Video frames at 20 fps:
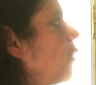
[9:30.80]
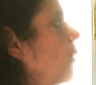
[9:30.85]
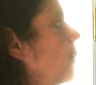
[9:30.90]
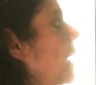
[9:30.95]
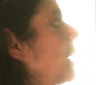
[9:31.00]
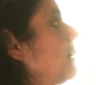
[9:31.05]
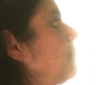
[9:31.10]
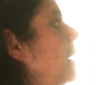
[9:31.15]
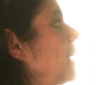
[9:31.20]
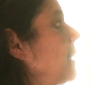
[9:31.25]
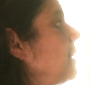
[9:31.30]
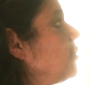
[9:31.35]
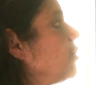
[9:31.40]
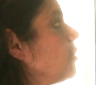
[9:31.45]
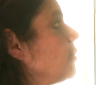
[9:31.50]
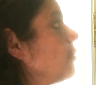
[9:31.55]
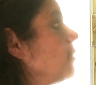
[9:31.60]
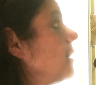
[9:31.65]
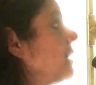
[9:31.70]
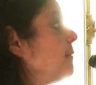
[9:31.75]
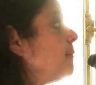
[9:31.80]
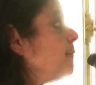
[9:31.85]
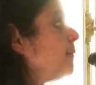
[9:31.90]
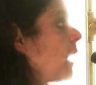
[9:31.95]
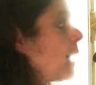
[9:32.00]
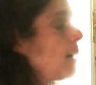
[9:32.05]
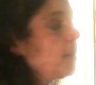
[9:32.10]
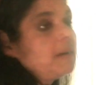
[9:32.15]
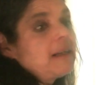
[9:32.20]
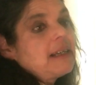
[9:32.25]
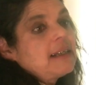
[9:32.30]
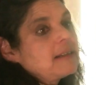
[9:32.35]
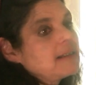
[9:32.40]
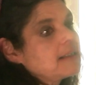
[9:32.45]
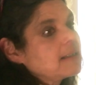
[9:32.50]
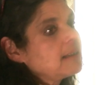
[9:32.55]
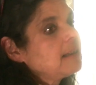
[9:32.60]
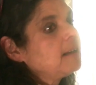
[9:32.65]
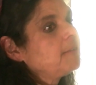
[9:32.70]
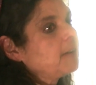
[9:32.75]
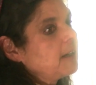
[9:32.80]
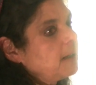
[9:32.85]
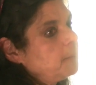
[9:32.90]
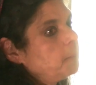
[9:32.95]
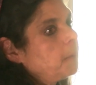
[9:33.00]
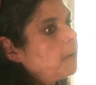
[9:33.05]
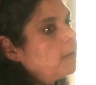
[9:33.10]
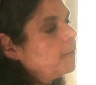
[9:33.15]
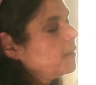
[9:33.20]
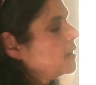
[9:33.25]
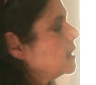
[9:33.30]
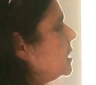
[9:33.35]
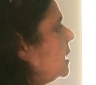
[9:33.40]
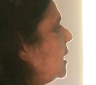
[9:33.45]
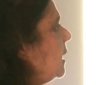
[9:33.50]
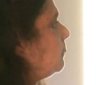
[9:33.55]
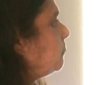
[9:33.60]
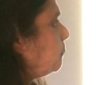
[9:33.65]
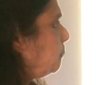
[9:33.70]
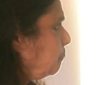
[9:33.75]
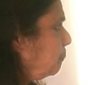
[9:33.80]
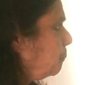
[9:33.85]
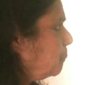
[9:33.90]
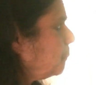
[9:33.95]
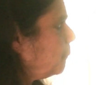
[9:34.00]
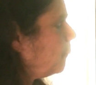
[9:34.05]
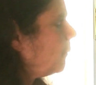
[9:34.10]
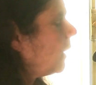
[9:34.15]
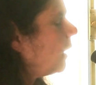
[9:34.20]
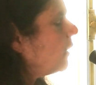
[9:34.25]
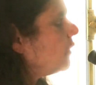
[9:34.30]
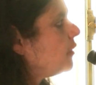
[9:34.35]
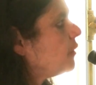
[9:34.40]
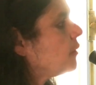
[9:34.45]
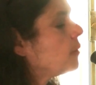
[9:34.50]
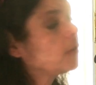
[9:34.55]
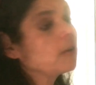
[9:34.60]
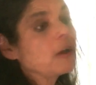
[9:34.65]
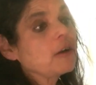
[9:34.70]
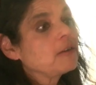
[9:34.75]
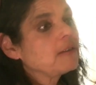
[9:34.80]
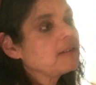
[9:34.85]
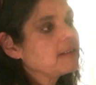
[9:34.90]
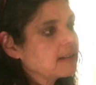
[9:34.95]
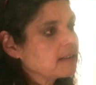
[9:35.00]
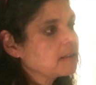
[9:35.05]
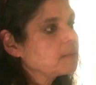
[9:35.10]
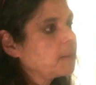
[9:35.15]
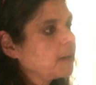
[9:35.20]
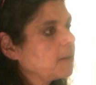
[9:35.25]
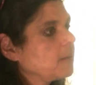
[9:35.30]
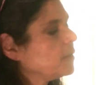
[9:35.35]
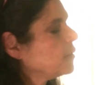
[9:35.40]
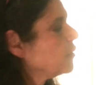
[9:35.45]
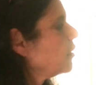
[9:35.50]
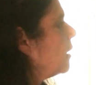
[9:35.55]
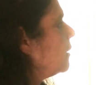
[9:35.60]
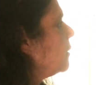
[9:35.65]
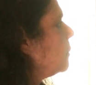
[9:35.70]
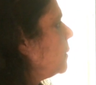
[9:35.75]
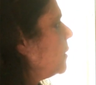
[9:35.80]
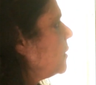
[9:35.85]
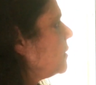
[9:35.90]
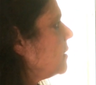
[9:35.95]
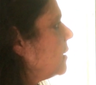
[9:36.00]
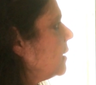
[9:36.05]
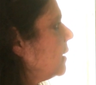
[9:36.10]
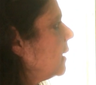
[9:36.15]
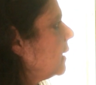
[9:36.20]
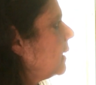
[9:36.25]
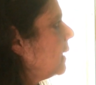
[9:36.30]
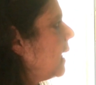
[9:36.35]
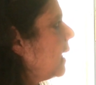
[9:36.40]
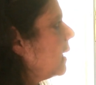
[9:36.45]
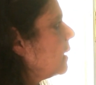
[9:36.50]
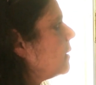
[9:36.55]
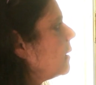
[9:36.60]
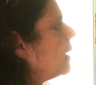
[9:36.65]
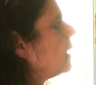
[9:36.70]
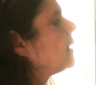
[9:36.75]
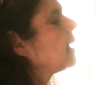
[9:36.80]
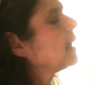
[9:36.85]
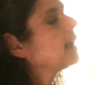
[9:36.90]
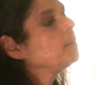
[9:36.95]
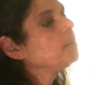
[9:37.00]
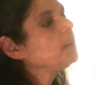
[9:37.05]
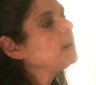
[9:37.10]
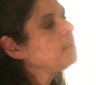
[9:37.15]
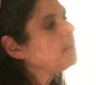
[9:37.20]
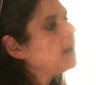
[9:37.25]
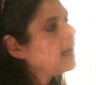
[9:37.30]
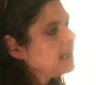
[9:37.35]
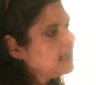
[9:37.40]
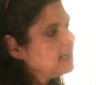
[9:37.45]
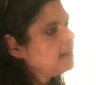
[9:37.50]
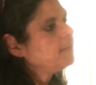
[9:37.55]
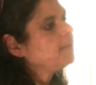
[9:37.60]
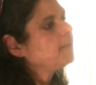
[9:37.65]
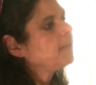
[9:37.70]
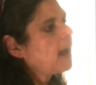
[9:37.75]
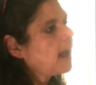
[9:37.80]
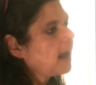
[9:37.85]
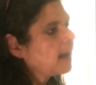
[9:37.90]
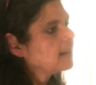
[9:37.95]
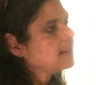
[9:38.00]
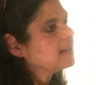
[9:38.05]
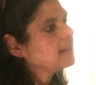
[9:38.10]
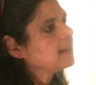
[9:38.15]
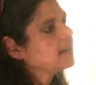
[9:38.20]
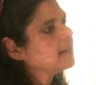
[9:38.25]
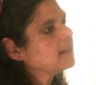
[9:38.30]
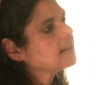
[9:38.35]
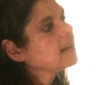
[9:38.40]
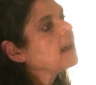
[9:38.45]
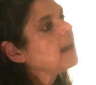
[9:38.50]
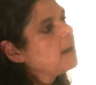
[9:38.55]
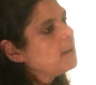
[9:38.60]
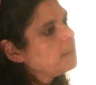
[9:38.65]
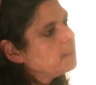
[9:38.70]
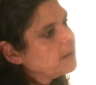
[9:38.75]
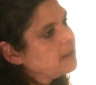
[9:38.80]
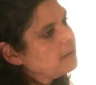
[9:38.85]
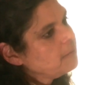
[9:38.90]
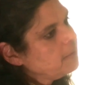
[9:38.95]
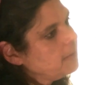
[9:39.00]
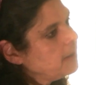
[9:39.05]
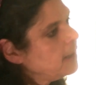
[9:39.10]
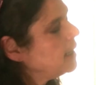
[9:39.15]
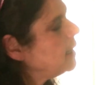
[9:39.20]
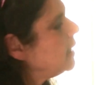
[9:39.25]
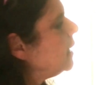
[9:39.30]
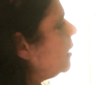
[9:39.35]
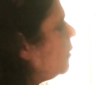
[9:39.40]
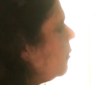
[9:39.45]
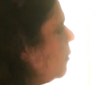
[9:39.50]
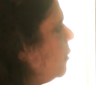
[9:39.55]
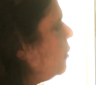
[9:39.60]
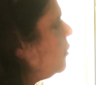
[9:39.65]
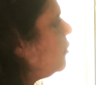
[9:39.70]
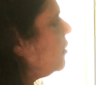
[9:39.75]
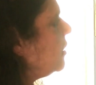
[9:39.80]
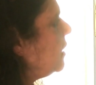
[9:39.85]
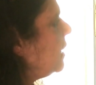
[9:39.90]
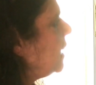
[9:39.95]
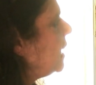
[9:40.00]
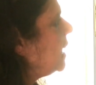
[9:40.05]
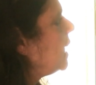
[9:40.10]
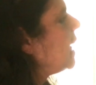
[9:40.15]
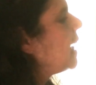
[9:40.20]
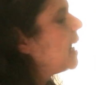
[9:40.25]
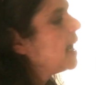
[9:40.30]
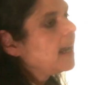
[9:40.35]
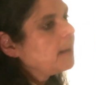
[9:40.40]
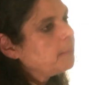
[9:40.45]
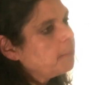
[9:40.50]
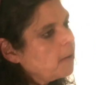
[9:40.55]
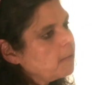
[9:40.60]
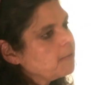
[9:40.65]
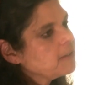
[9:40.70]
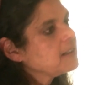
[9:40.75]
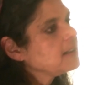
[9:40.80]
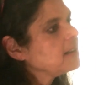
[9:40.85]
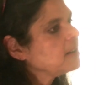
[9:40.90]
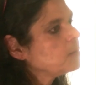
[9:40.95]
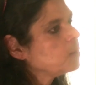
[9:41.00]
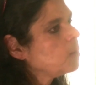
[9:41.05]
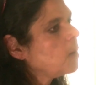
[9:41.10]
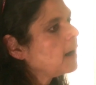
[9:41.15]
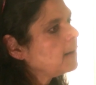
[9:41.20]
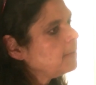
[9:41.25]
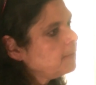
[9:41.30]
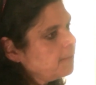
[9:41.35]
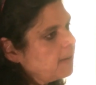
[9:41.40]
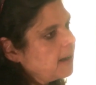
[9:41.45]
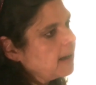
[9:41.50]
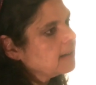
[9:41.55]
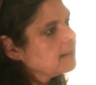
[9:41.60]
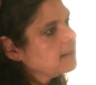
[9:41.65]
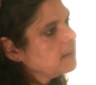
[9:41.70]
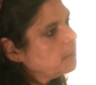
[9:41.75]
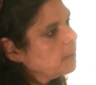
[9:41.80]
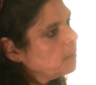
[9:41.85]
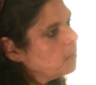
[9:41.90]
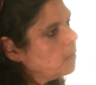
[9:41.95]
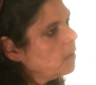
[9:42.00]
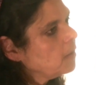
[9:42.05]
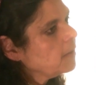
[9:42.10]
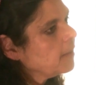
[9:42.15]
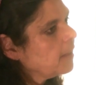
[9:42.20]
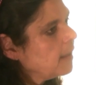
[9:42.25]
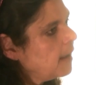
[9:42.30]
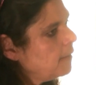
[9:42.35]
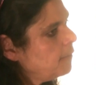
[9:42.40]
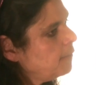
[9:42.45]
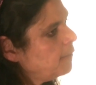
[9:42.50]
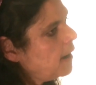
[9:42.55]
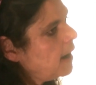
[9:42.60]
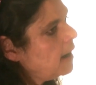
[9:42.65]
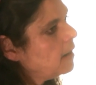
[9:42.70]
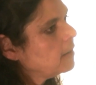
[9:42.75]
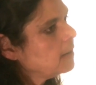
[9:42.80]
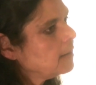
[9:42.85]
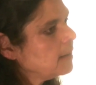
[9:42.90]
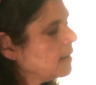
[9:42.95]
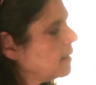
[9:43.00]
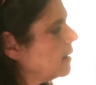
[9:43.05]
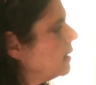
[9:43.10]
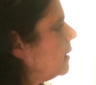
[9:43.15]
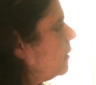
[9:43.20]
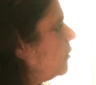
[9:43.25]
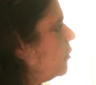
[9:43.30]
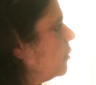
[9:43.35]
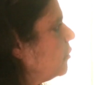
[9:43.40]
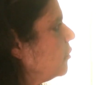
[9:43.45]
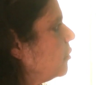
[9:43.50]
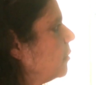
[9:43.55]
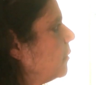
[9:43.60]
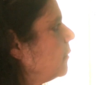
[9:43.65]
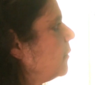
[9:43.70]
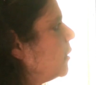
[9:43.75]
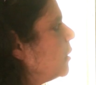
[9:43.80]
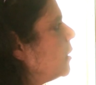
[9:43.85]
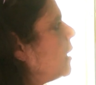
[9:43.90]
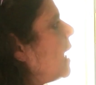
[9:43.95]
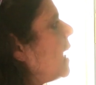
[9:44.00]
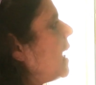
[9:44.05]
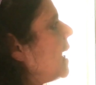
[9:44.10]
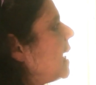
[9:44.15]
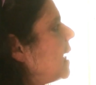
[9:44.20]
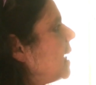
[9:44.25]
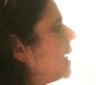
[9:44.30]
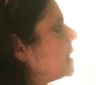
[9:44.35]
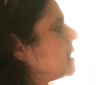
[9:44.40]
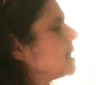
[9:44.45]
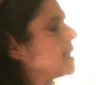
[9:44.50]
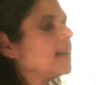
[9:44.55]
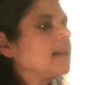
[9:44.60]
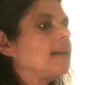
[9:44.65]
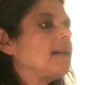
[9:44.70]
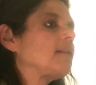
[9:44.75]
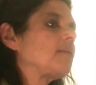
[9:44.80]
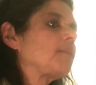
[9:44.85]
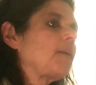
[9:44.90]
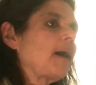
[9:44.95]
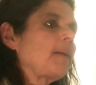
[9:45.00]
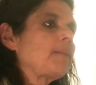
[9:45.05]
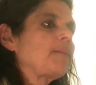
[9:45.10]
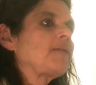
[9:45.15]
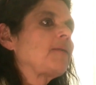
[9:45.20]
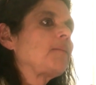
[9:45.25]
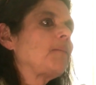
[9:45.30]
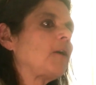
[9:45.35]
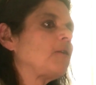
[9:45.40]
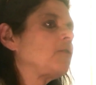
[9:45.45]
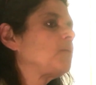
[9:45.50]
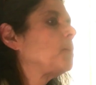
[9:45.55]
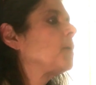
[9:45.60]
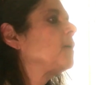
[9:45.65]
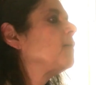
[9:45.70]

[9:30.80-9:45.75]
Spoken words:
form, and many children and families living in poverty don't experience child abuse and neglect. And there can be many factors, but really crucially, poverty is one factor, but what they found in the literature review is that it's perhaps the most